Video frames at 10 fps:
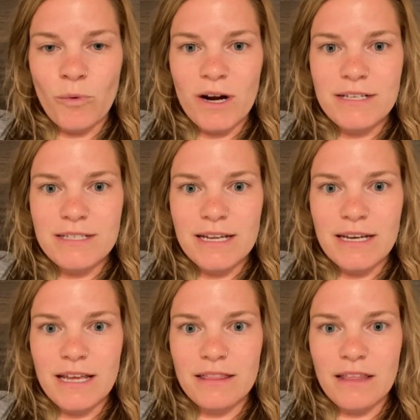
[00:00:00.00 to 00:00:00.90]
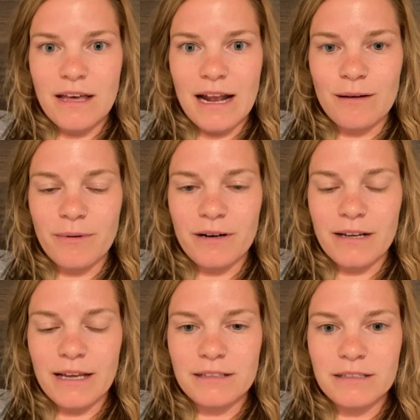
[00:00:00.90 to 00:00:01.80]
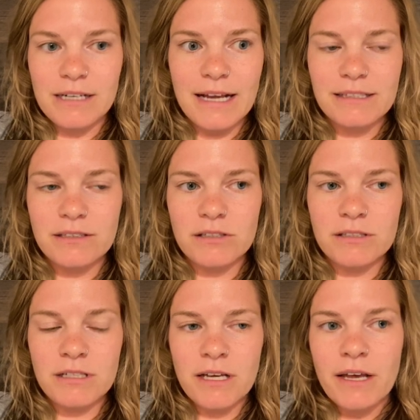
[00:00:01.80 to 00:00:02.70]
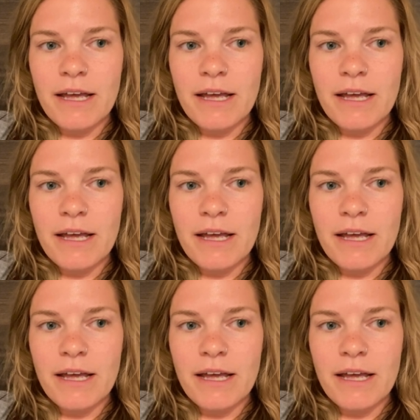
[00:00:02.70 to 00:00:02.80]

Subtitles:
where I stayed at the Albergue Triton,